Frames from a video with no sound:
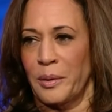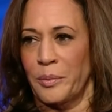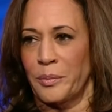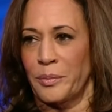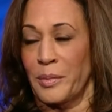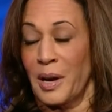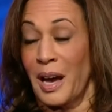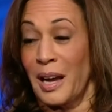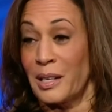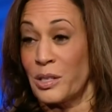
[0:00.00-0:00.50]

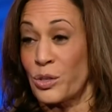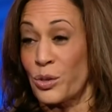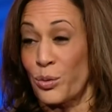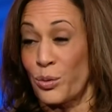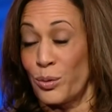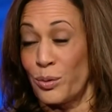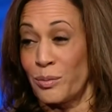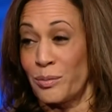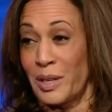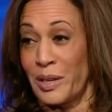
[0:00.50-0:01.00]
um, high
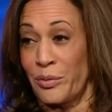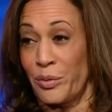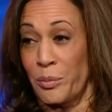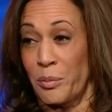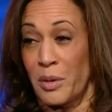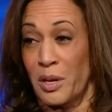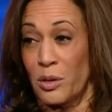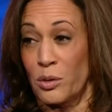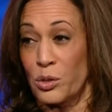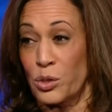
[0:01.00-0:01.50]
school,
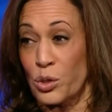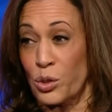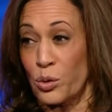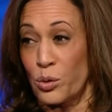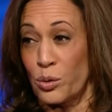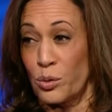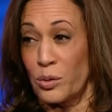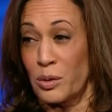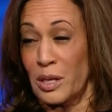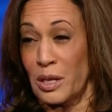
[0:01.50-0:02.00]
even middle
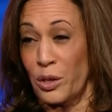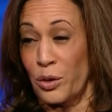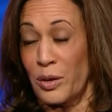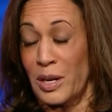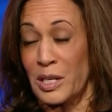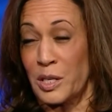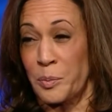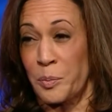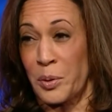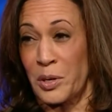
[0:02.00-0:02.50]
school, that you
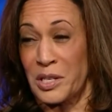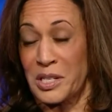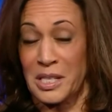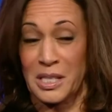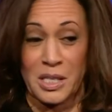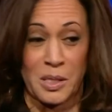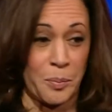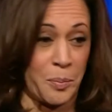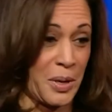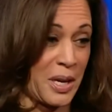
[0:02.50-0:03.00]
had to
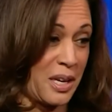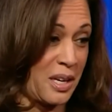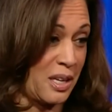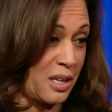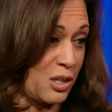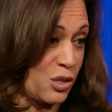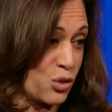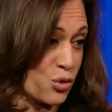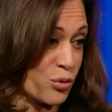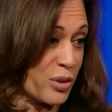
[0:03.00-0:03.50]
participate
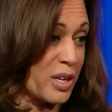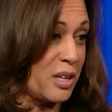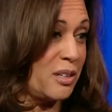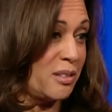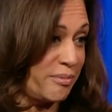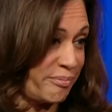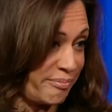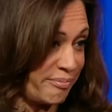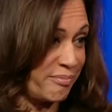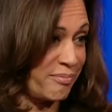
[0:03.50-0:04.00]
in a
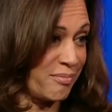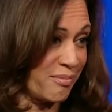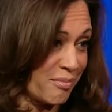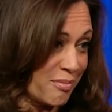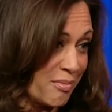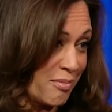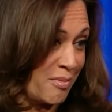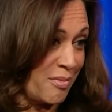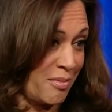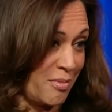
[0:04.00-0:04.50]
drill,
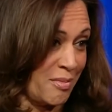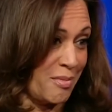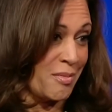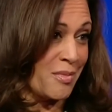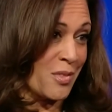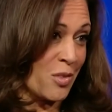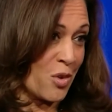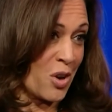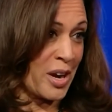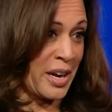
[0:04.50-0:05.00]

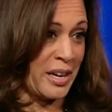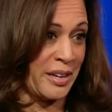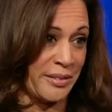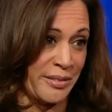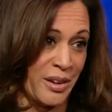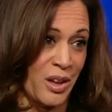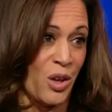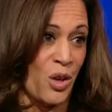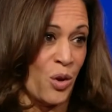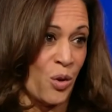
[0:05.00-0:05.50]
right?
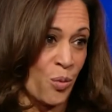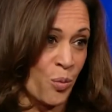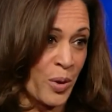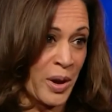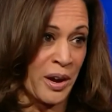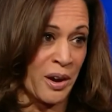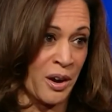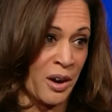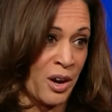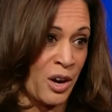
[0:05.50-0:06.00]

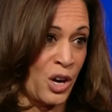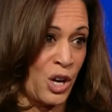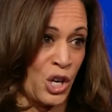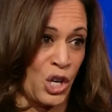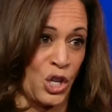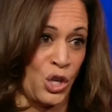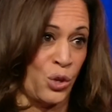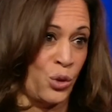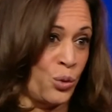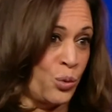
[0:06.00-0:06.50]
Where
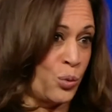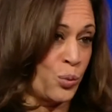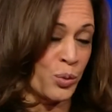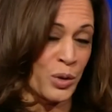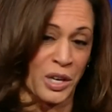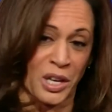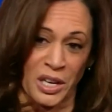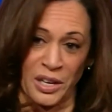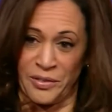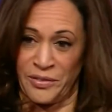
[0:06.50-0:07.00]
you
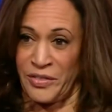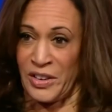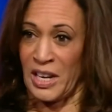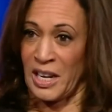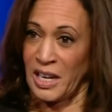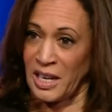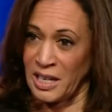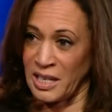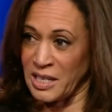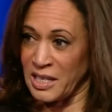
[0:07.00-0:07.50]
were
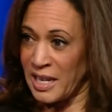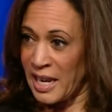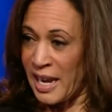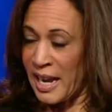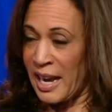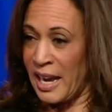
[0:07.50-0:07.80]
convened